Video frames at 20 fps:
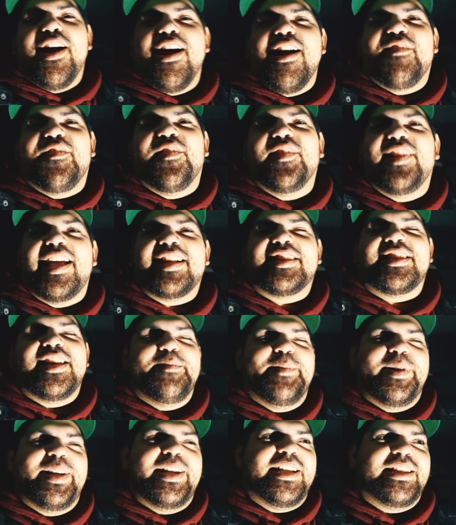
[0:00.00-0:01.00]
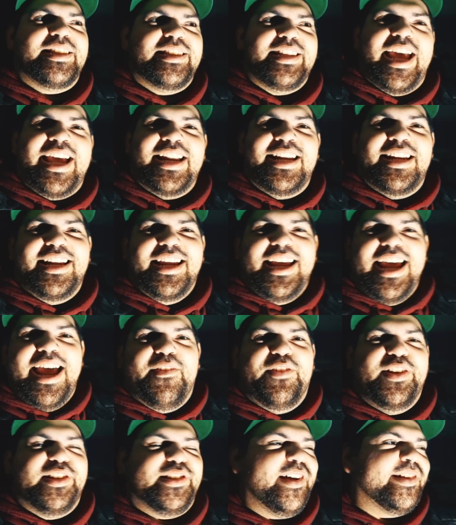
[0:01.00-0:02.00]
car for like 10 minutes, and
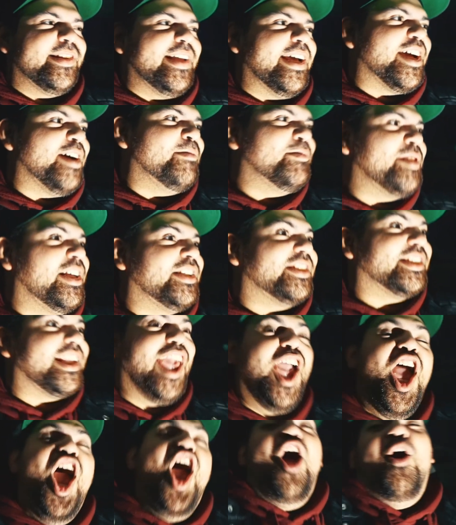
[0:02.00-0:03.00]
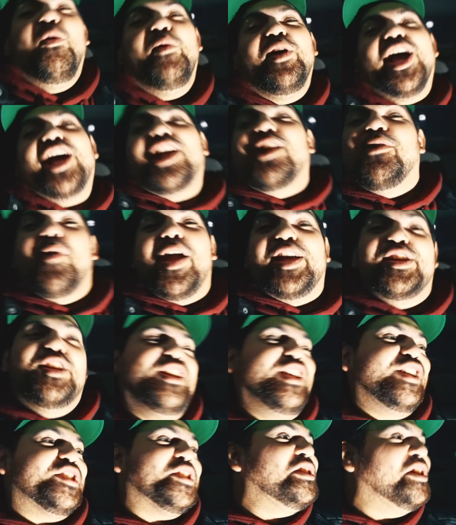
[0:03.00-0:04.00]
every song that comes on, she's like, we gotta wait
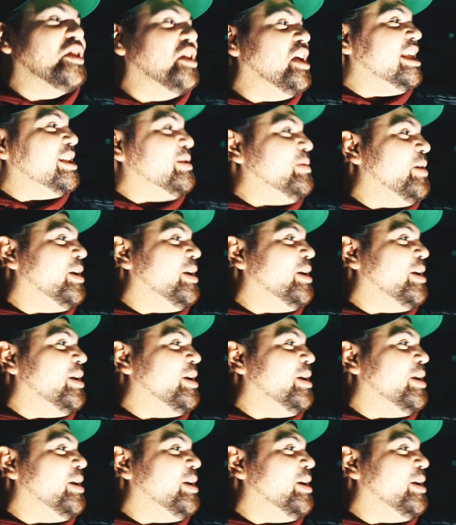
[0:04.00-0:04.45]
and listen to this